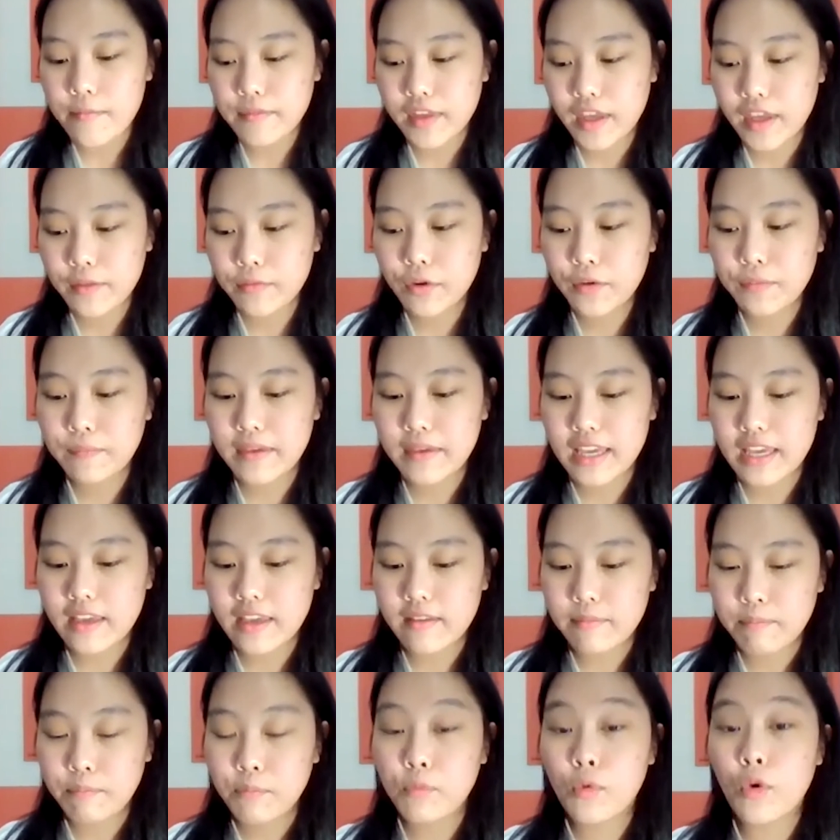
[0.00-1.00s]
it would
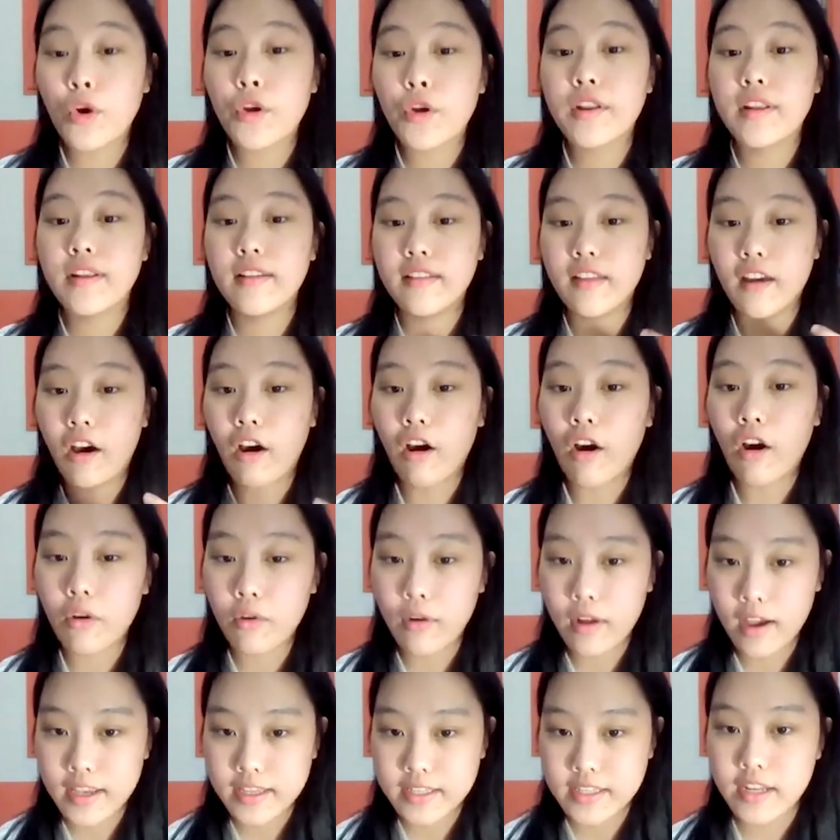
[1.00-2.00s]
be broaden the
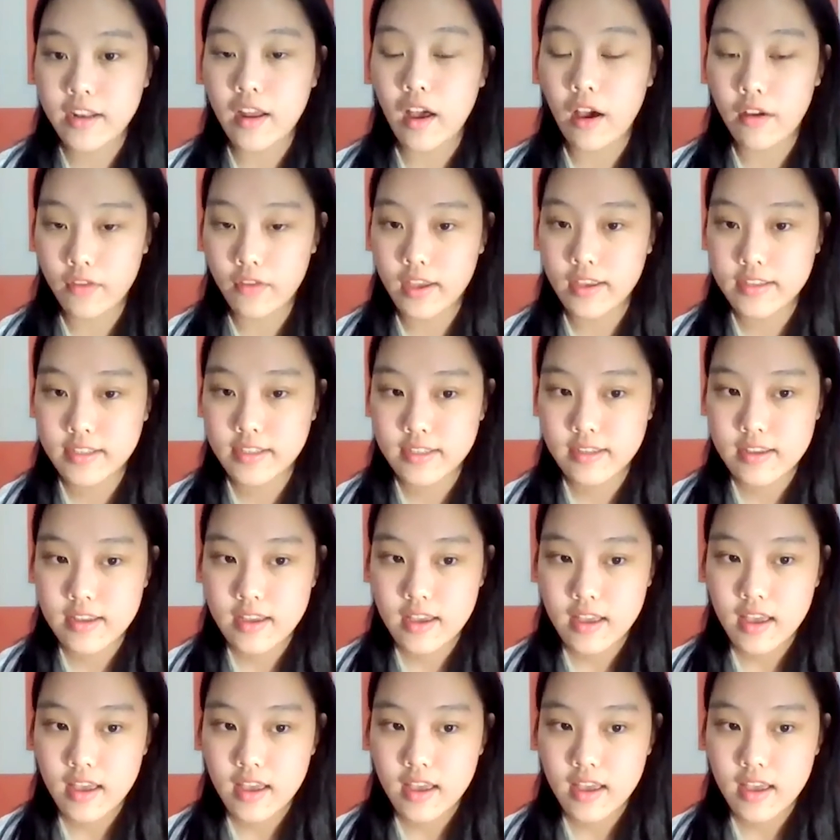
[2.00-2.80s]
horizon of us.